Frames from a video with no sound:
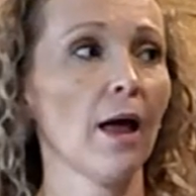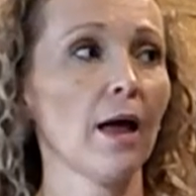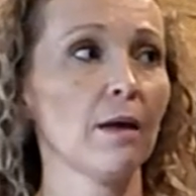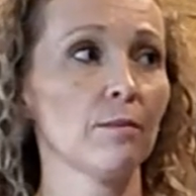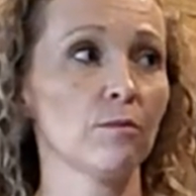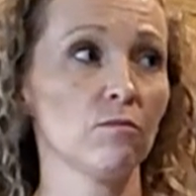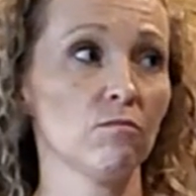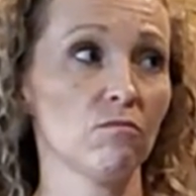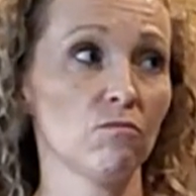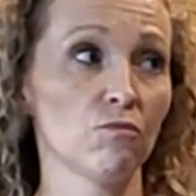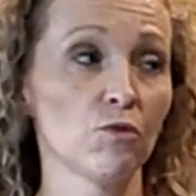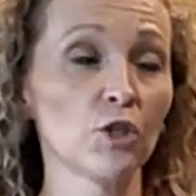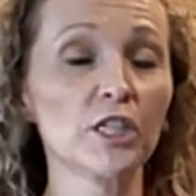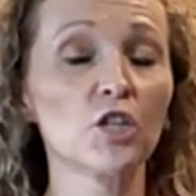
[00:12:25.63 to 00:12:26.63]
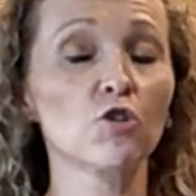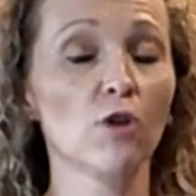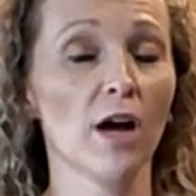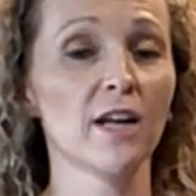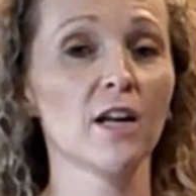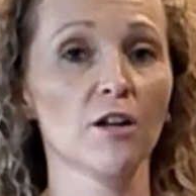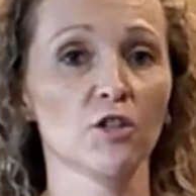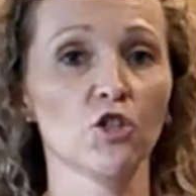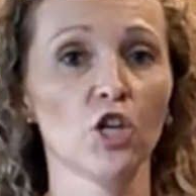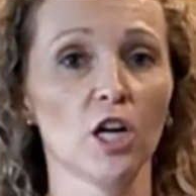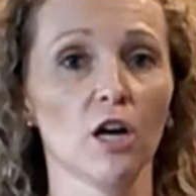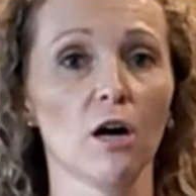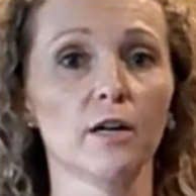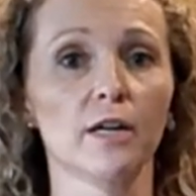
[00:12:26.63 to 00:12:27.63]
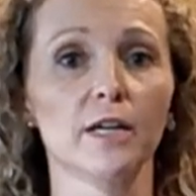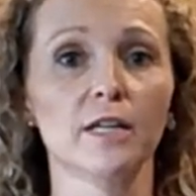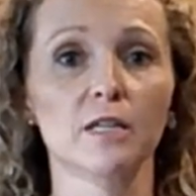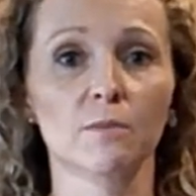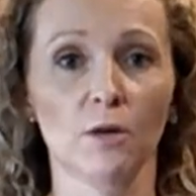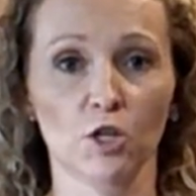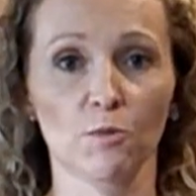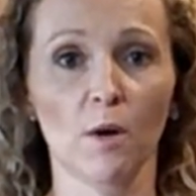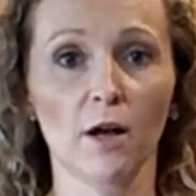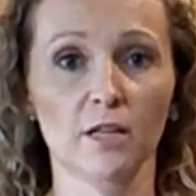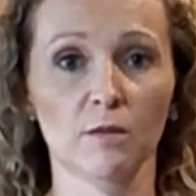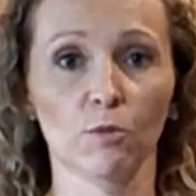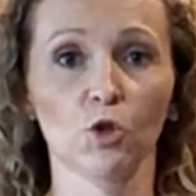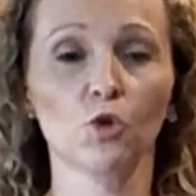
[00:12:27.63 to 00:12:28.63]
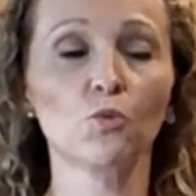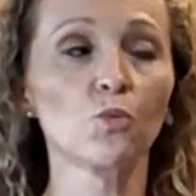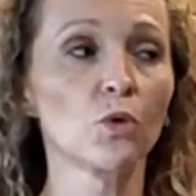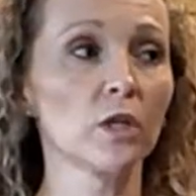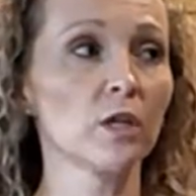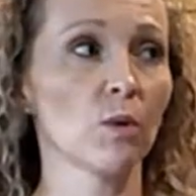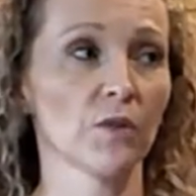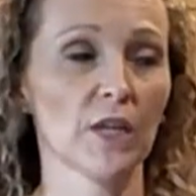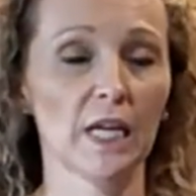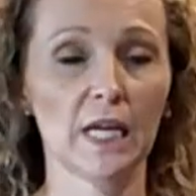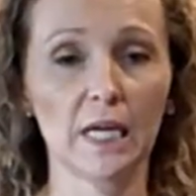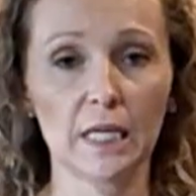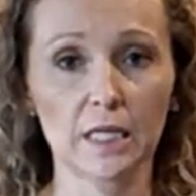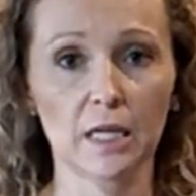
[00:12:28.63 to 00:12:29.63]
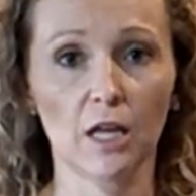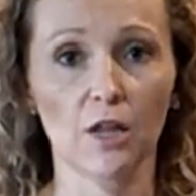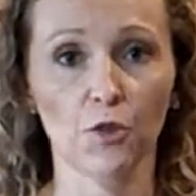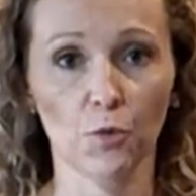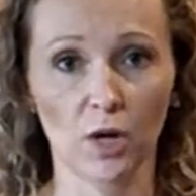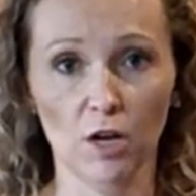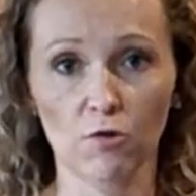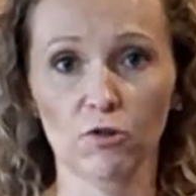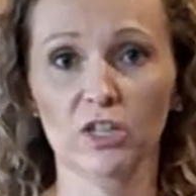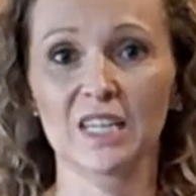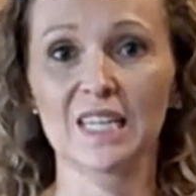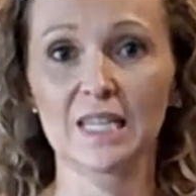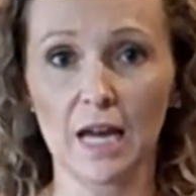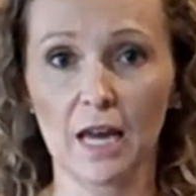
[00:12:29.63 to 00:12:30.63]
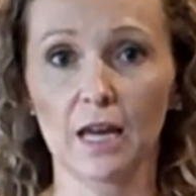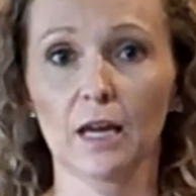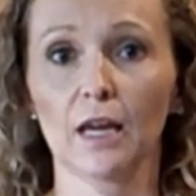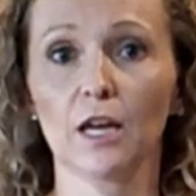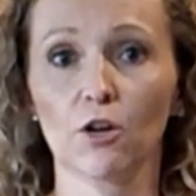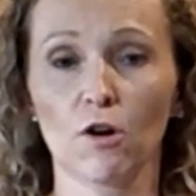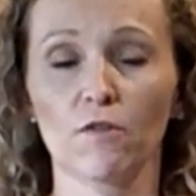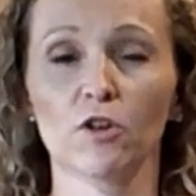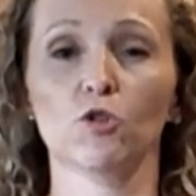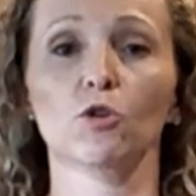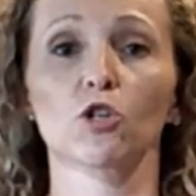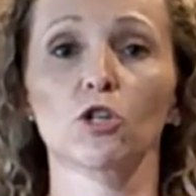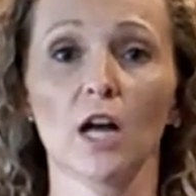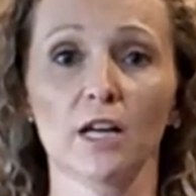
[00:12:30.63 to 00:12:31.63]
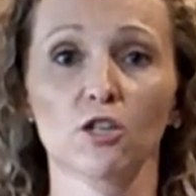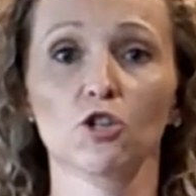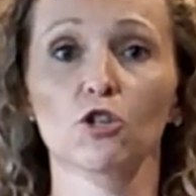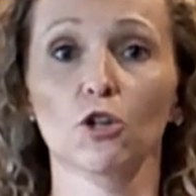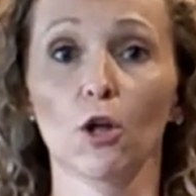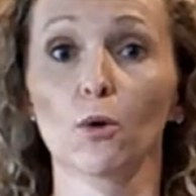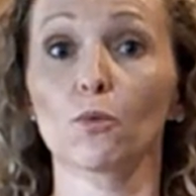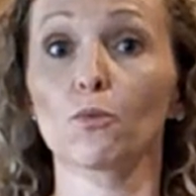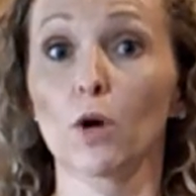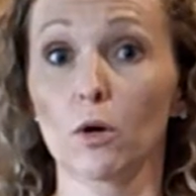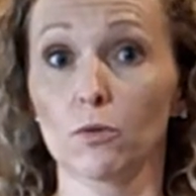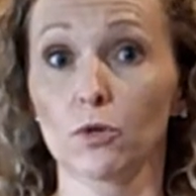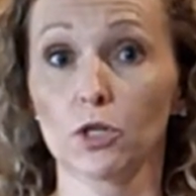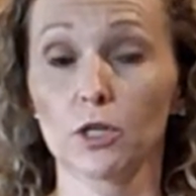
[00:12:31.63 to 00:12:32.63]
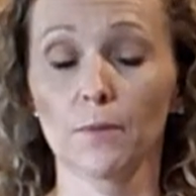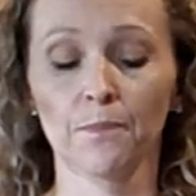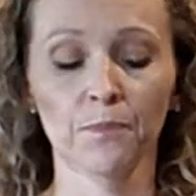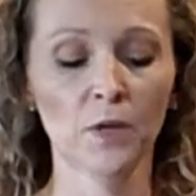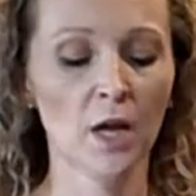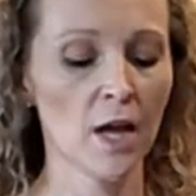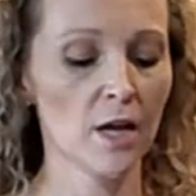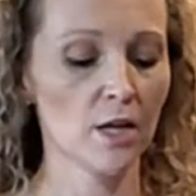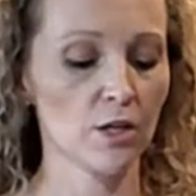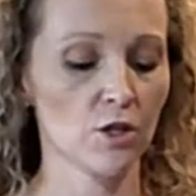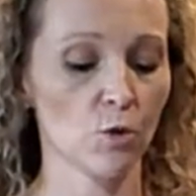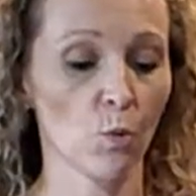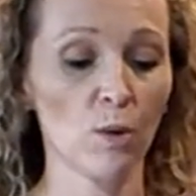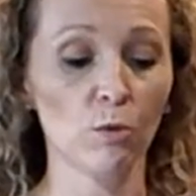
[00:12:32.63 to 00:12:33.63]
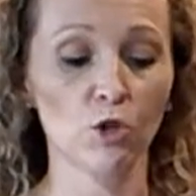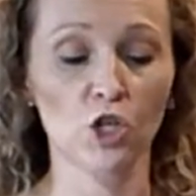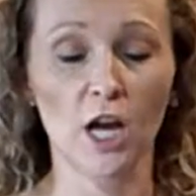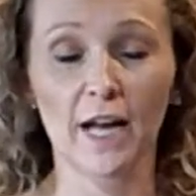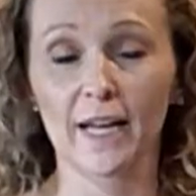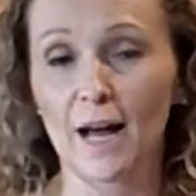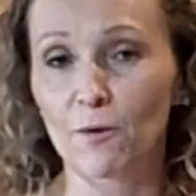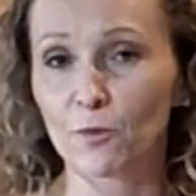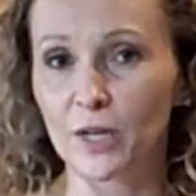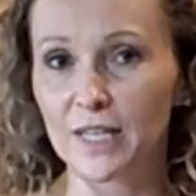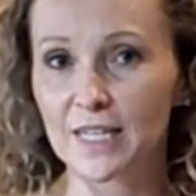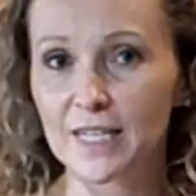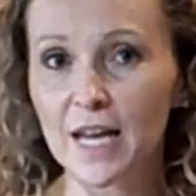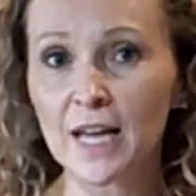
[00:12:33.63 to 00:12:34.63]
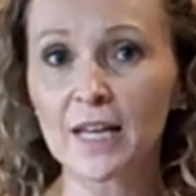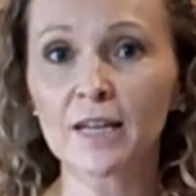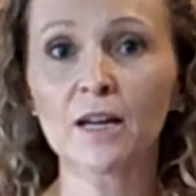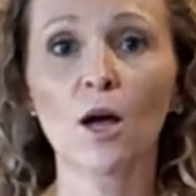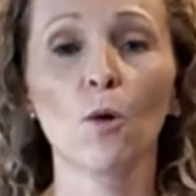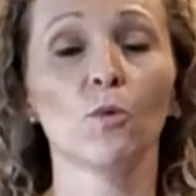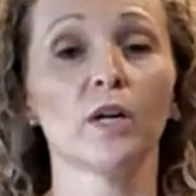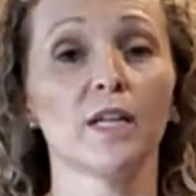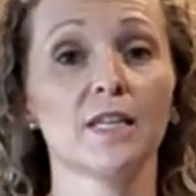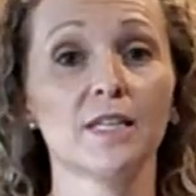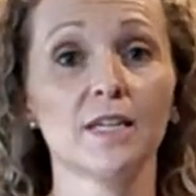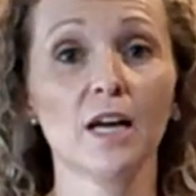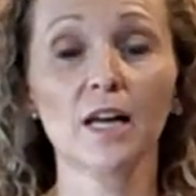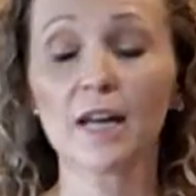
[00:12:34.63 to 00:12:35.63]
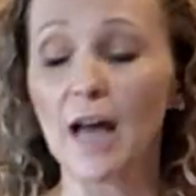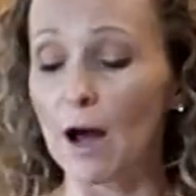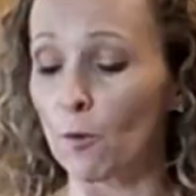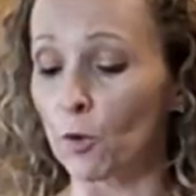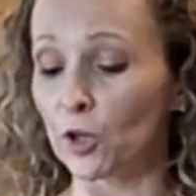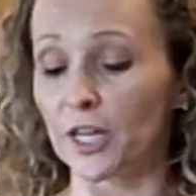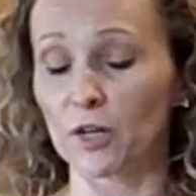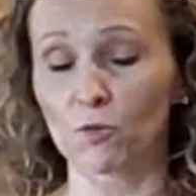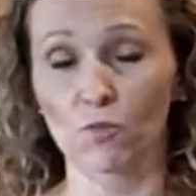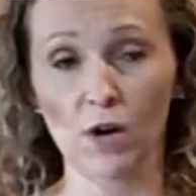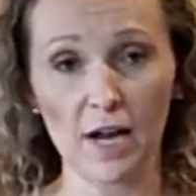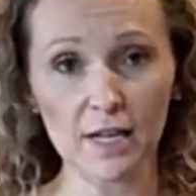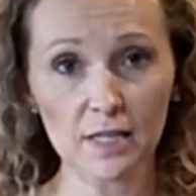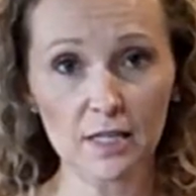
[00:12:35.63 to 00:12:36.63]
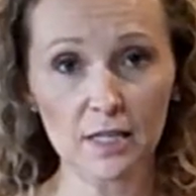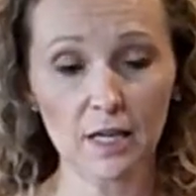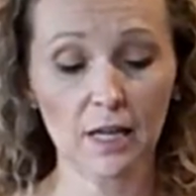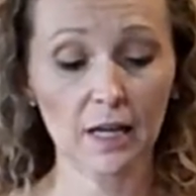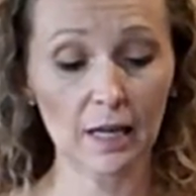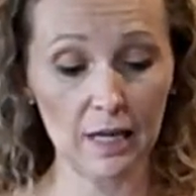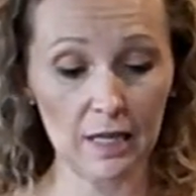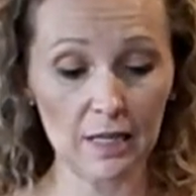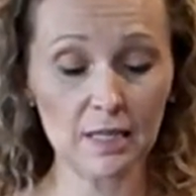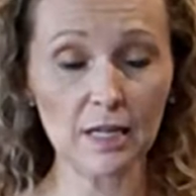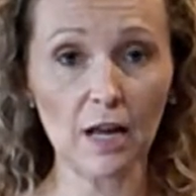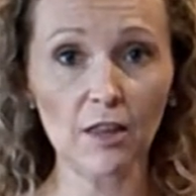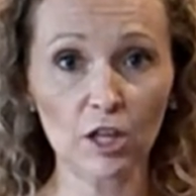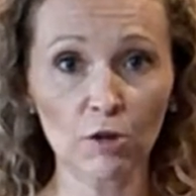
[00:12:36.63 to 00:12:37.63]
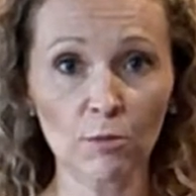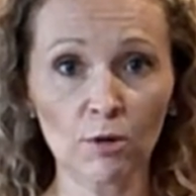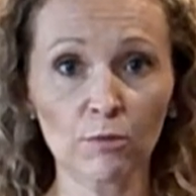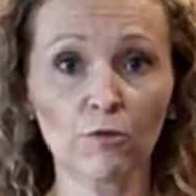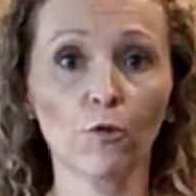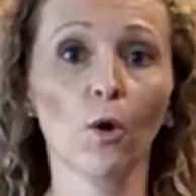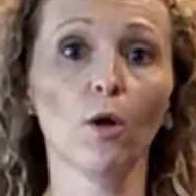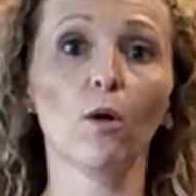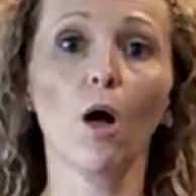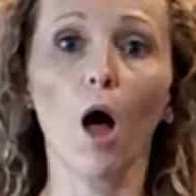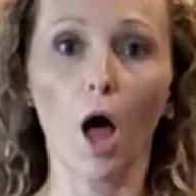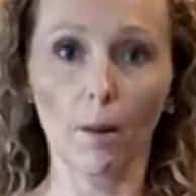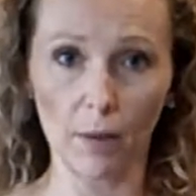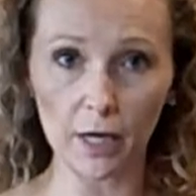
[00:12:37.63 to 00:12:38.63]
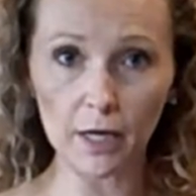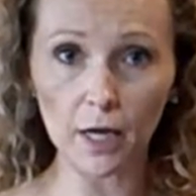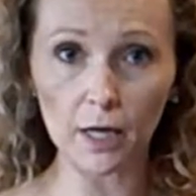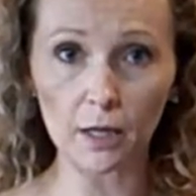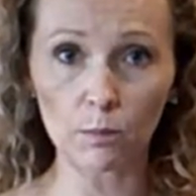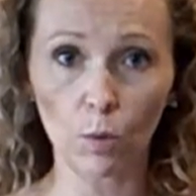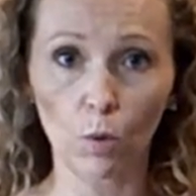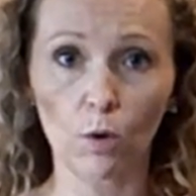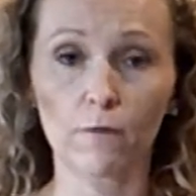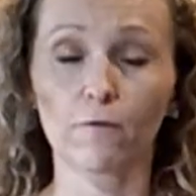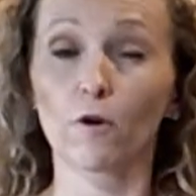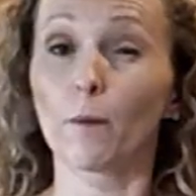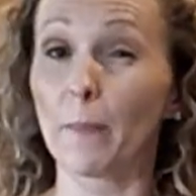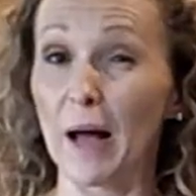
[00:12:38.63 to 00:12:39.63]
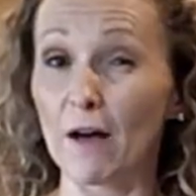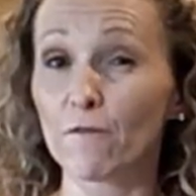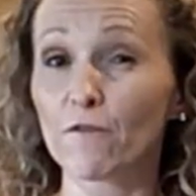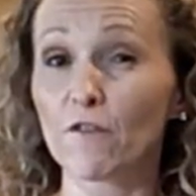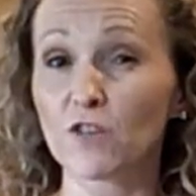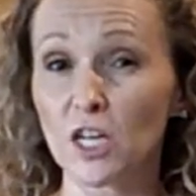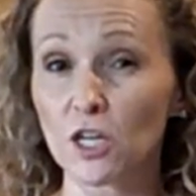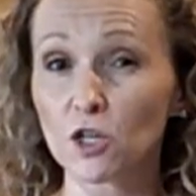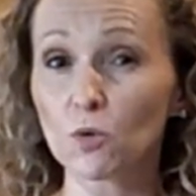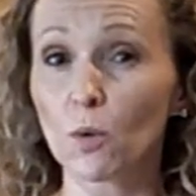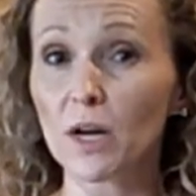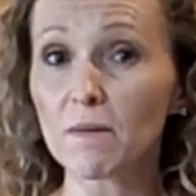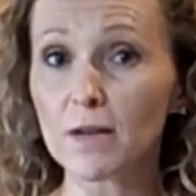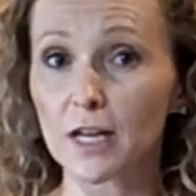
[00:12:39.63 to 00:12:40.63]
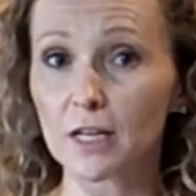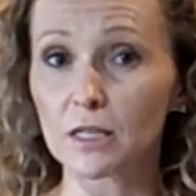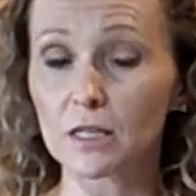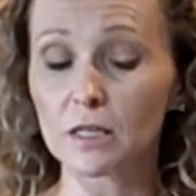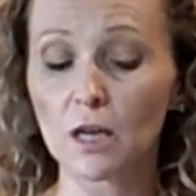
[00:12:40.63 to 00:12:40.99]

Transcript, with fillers: and really try not to check on it as much as possible. You really want that heat at 300 to stay in your oven and do a nice slow roast. So we will check it out when it's done. When it's done, I will let it rest inside the aluminum foil on my cutting board for about 15 to 20 minutes